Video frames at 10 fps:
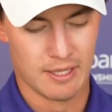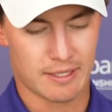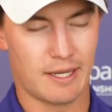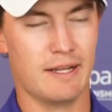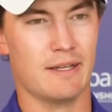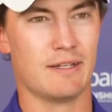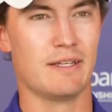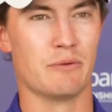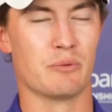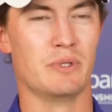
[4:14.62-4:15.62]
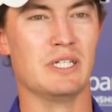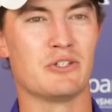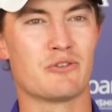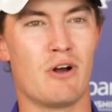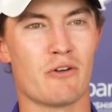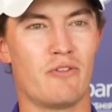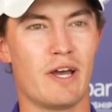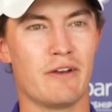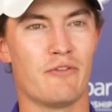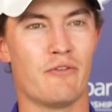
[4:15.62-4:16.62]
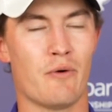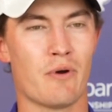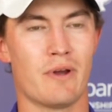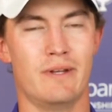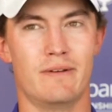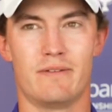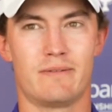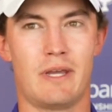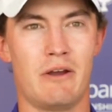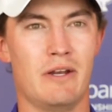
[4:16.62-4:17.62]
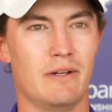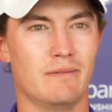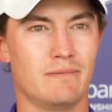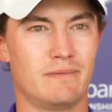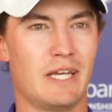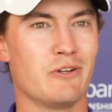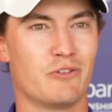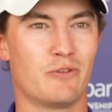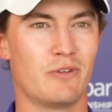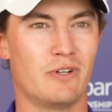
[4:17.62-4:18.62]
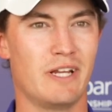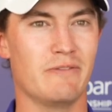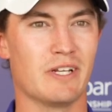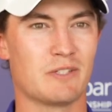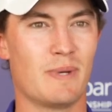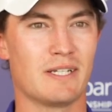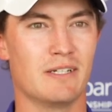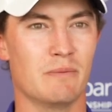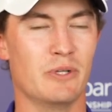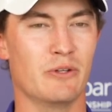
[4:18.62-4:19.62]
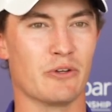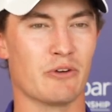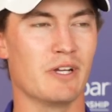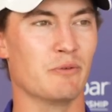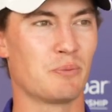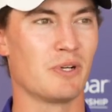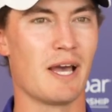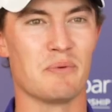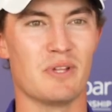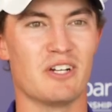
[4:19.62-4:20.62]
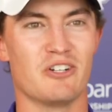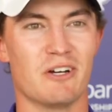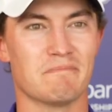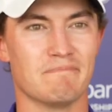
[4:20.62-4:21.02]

kind of hit a really strong flighted four and carried it 10 yards further than I even expected to the middle of the green. Was pretty happy with that shot.